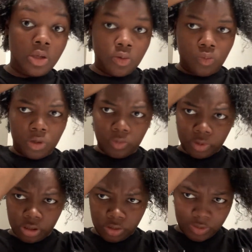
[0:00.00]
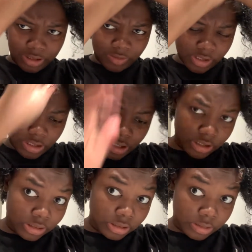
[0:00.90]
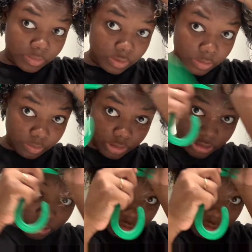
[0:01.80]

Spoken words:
We don't really do nothing on Sundays, but